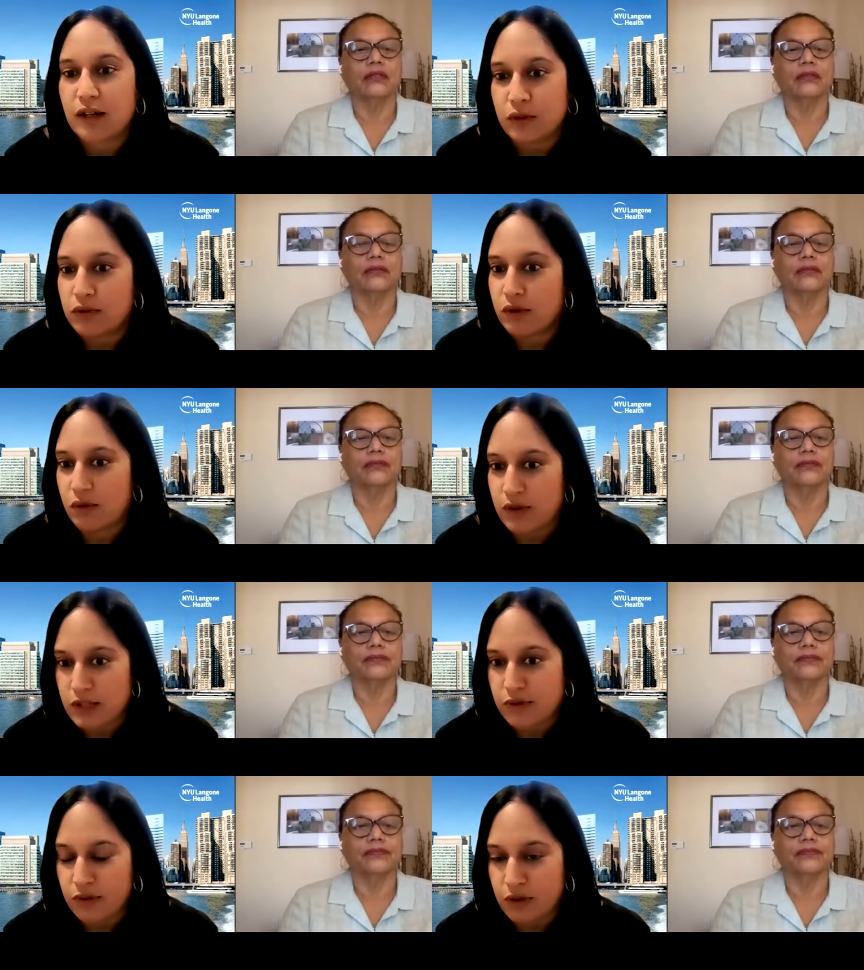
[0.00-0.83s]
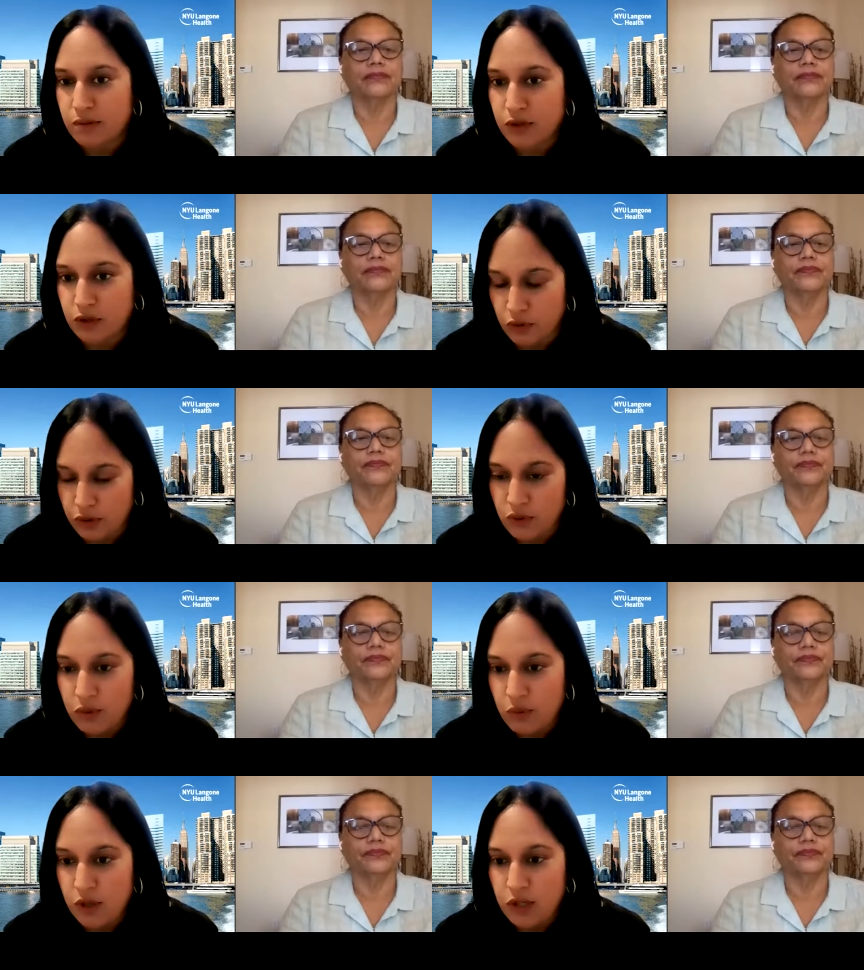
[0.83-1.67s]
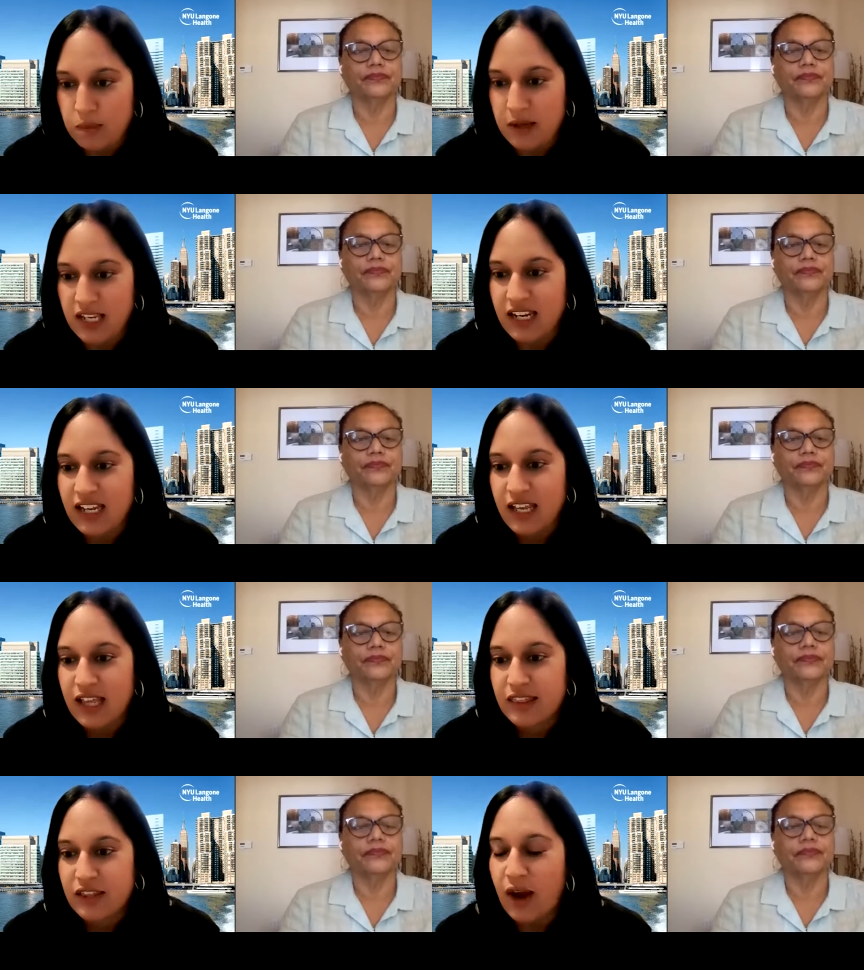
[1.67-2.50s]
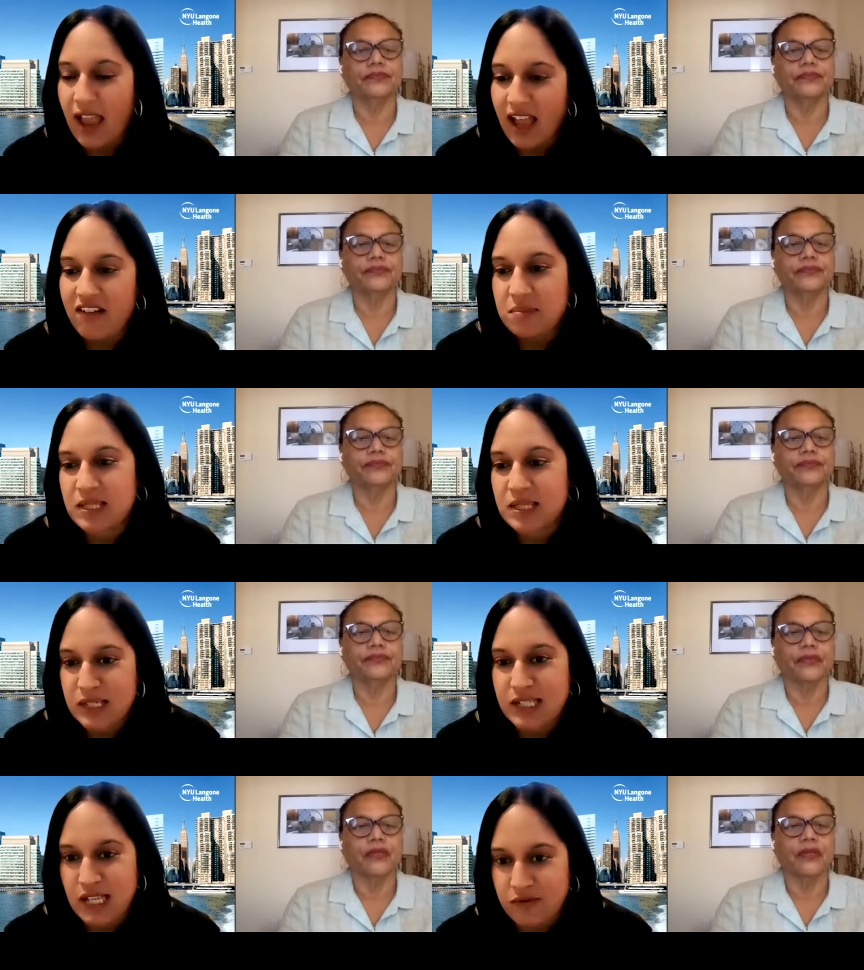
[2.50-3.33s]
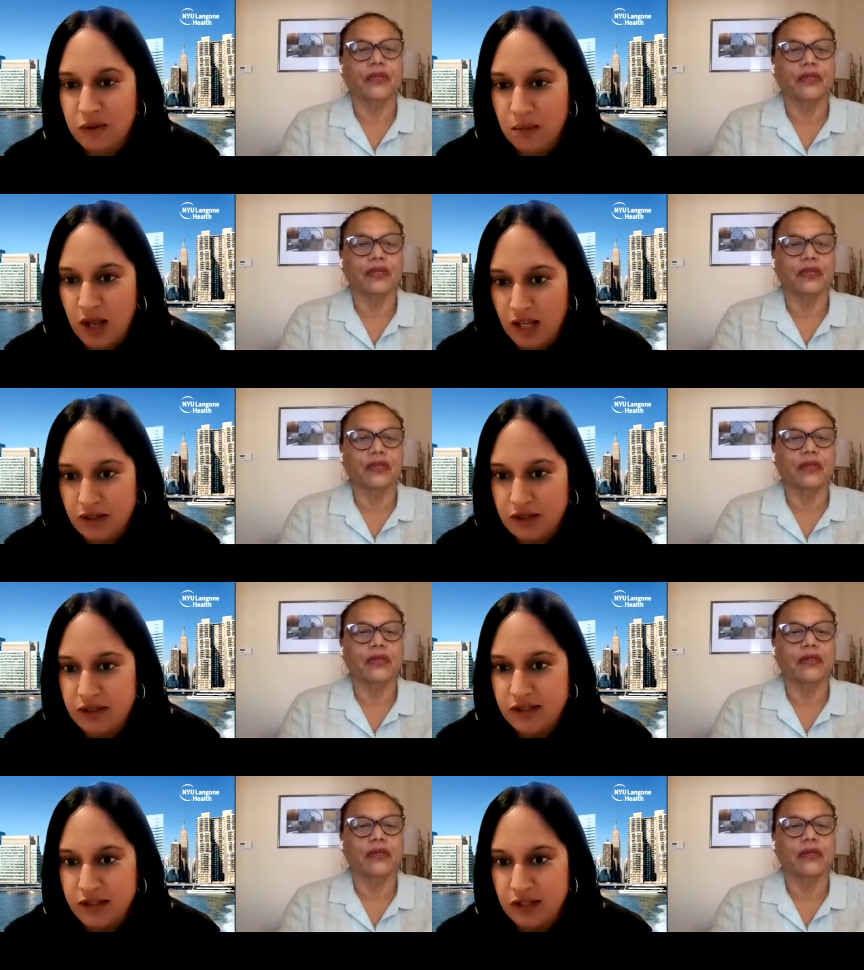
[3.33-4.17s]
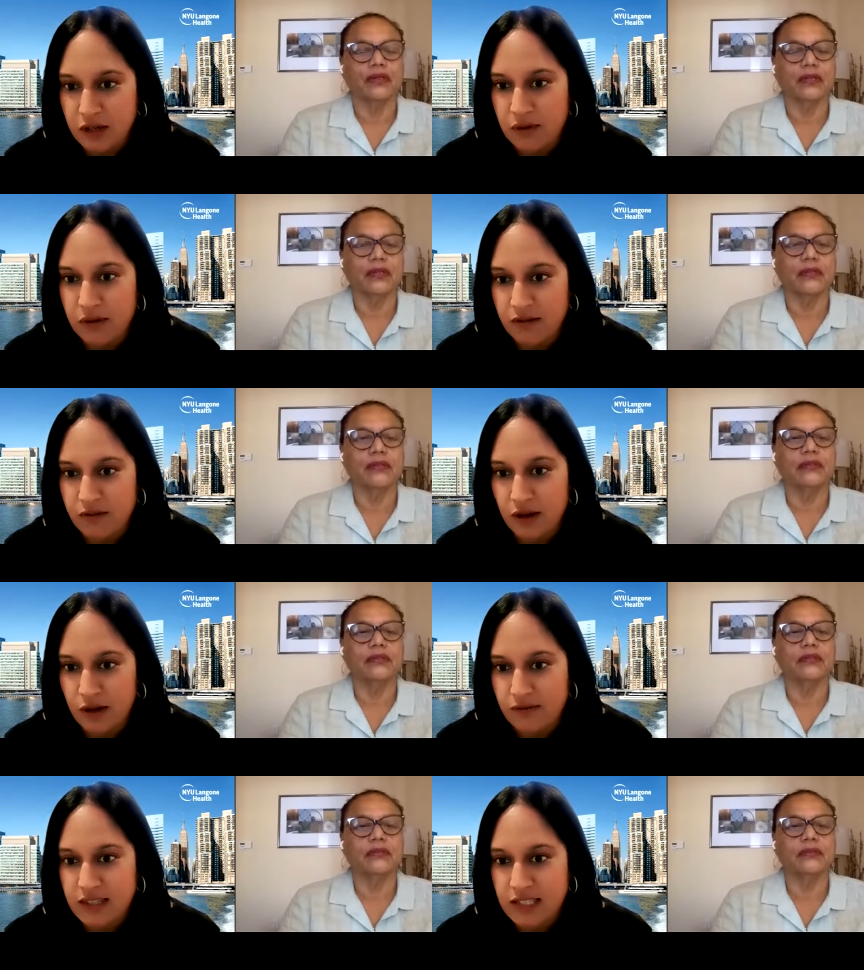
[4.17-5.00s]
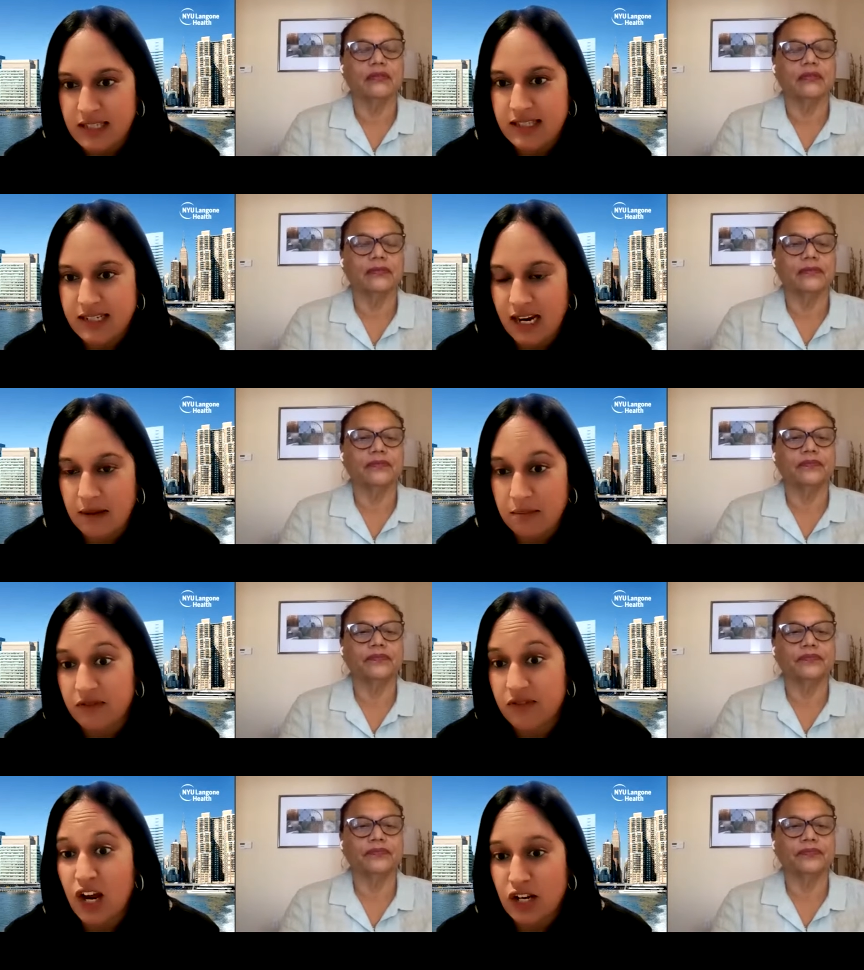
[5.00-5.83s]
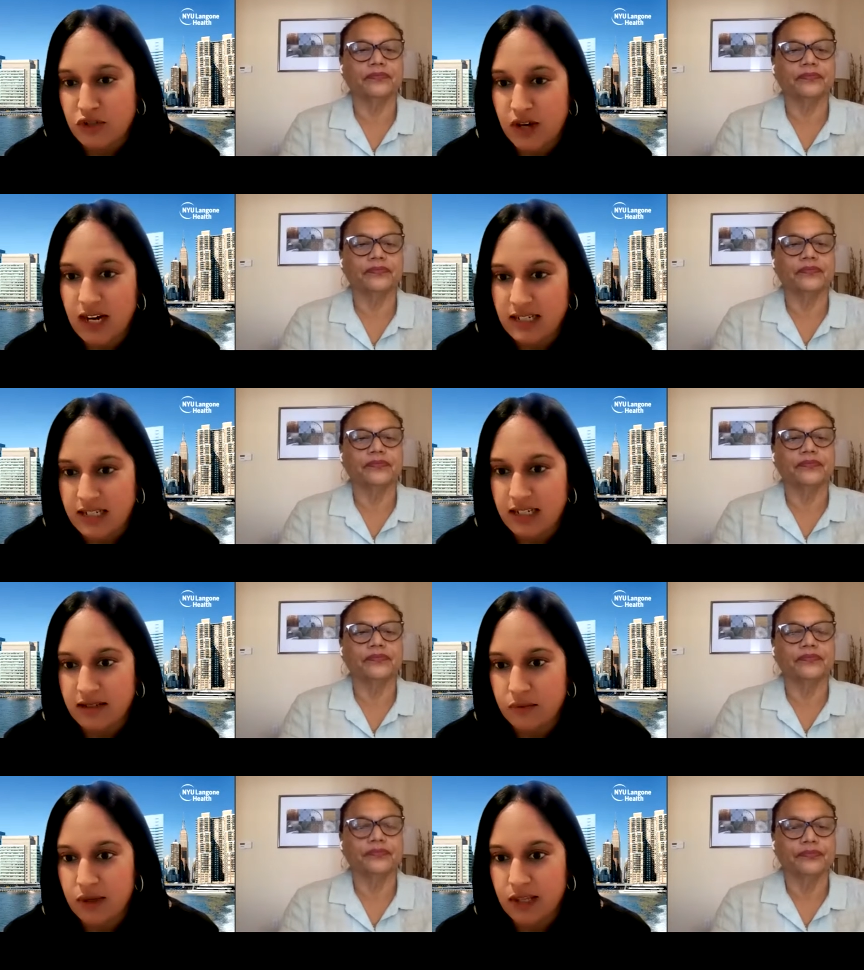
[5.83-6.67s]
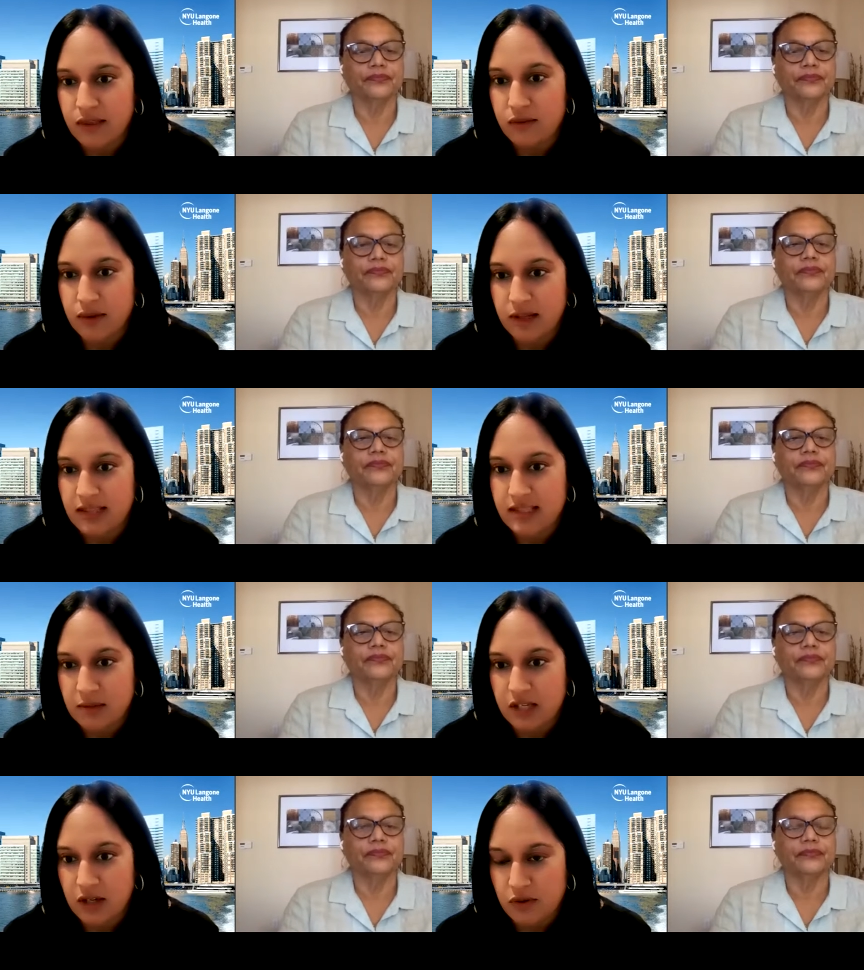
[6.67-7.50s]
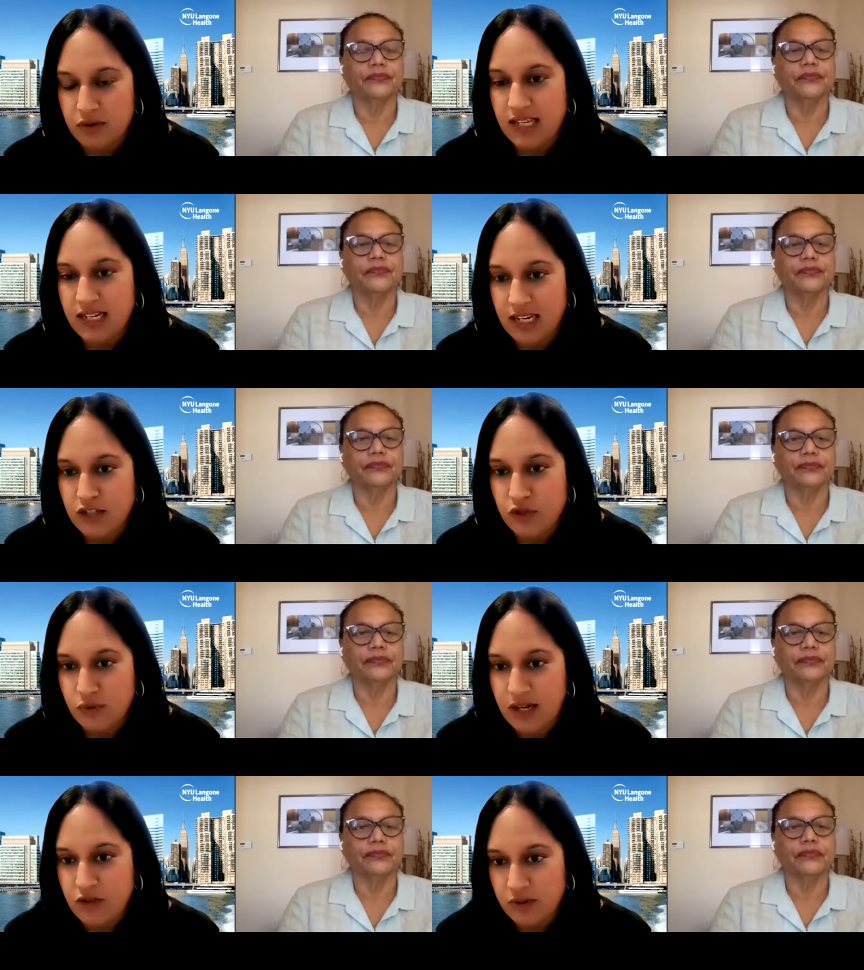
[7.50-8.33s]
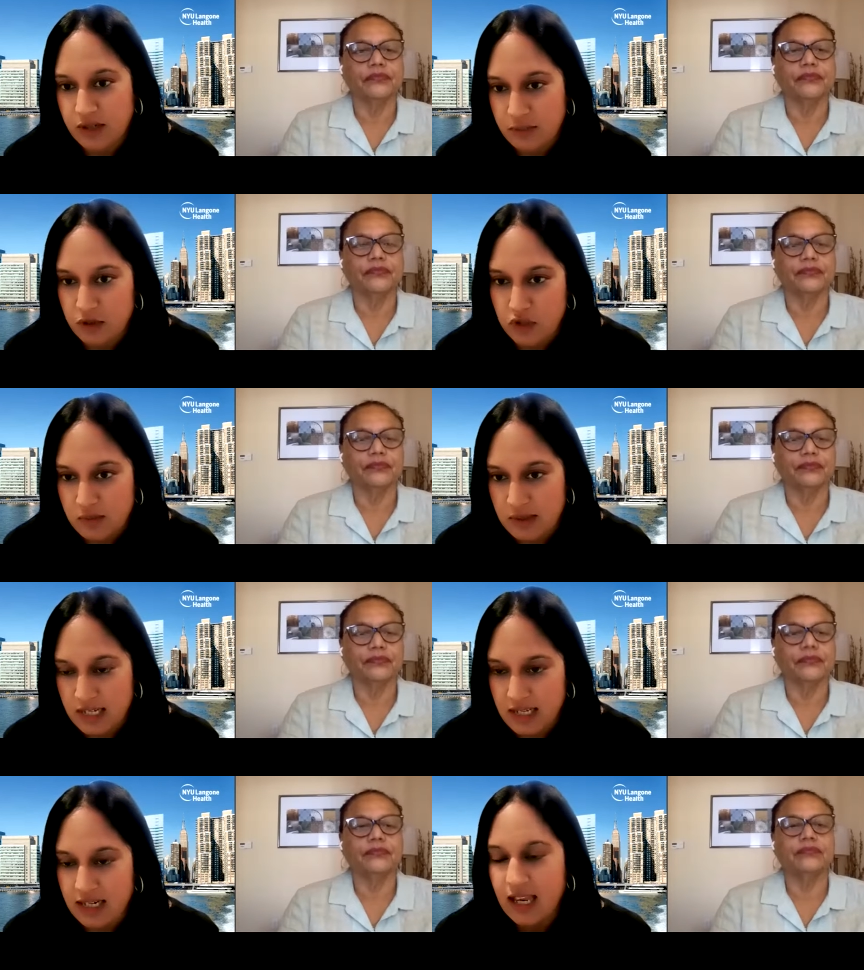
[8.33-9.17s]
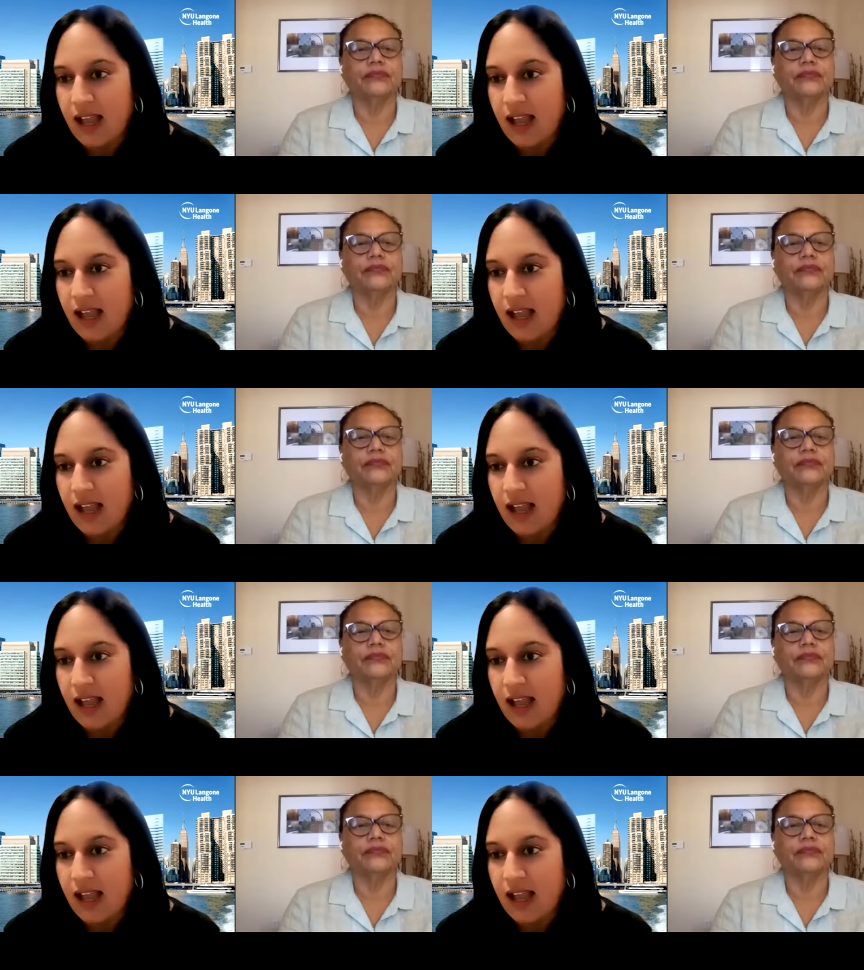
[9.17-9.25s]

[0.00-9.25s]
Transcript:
Speaker 1: know you know this from your, your work that there have been successful models, you know, of, of this type of contracting with, with CBOs and, and direct reimbursement.